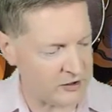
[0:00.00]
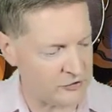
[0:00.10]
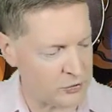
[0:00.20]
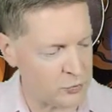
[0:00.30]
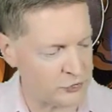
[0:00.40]
you
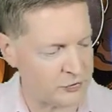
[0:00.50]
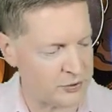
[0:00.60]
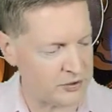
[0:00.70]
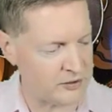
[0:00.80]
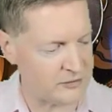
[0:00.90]
don't want to
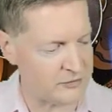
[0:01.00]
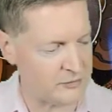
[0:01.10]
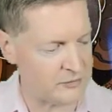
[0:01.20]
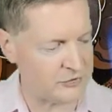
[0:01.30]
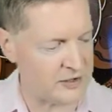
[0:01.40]
put it
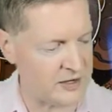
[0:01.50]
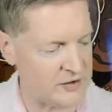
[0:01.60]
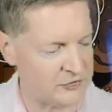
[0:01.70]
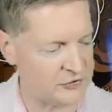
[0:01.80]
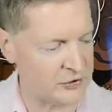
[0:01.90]
to the
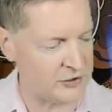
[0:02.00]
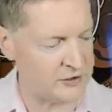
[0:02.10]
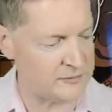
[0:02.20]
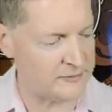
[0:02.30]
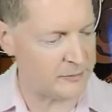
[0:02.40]
left
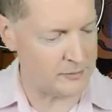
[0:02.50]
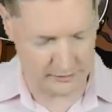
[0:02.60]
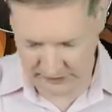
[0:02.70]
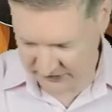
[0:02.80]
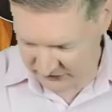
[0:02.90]
side,
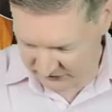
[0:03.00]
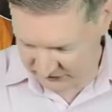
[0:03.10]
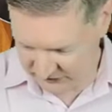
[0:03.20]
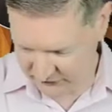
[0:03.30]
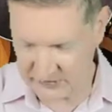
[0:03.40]

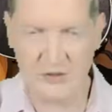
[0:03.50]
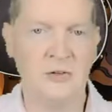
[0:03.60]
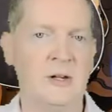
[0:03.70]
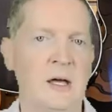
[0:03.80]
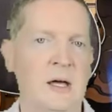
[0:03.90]
because if we
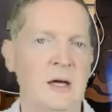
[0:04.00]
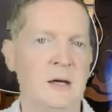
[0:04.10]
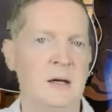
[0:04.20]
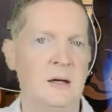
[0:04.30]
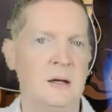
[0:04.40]
listen here,
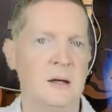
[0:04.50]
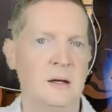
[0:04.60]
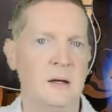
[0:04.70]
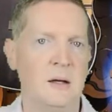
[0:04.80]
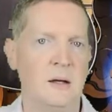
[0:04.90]

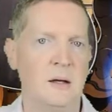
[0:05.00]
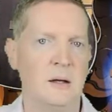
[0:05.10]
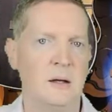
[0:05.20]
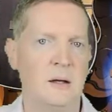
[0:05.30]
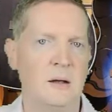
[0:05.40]

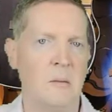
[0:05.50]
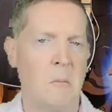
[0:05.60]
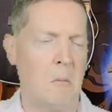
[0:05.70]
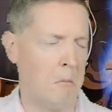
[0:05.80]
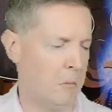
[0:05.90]

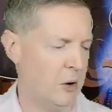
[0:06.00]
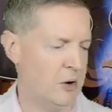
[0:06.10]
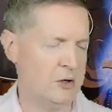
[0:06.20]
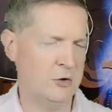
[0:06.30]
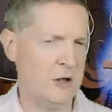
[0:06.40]

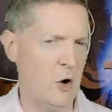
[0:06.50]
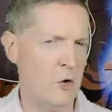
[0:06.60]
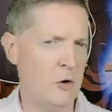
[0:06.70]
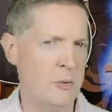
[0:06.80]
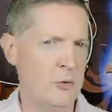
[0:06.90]
you've got that
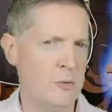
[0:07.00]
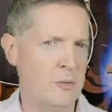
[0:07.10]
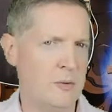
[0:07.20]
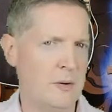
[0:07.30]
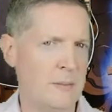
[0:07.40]
horrible
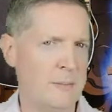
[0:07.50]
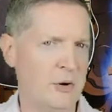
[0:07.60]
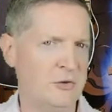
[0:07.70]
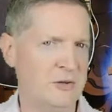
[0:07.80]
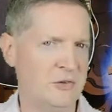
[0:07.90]

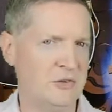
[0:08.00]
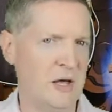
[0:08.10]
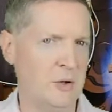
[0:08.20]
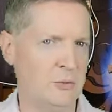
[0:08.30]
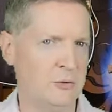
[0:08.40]
buzzing
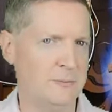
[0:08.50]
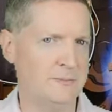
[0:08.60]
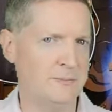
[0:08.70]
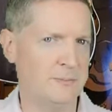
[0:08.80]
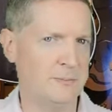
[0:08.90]
sound,
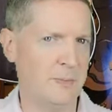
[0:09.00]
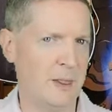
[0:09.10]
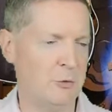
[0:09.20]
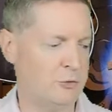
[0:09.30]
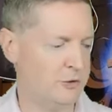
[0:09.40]

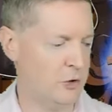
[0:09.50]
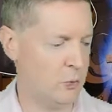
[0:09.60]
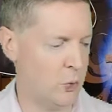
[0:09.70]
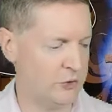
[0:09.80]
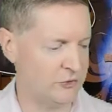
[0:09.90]
which we
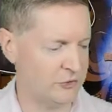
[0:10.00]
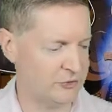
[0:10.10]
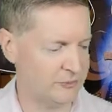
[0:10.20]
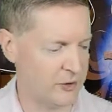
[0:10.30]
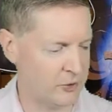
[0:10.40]
don't want,
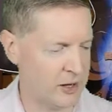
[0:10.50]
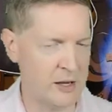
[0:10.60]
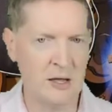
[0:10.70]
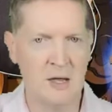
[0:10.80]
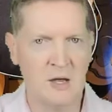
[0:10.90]

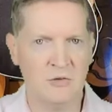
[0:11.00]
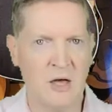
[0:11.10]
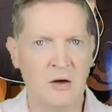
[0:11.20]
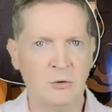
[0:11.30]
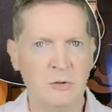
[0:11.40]
okay? So
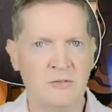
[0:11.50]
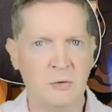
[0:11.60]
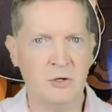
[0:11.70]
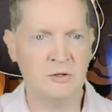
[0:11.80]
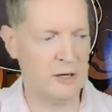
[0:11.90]
how do we
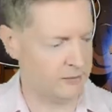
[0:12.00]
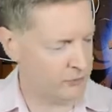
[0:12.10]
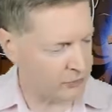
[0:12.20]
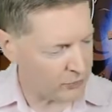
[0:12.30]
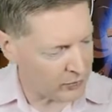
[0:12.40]
avoid that?
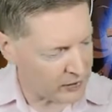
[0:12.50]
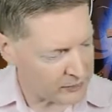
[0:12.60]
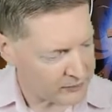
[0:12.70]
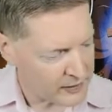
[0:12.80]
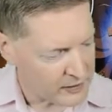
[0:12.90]
Well,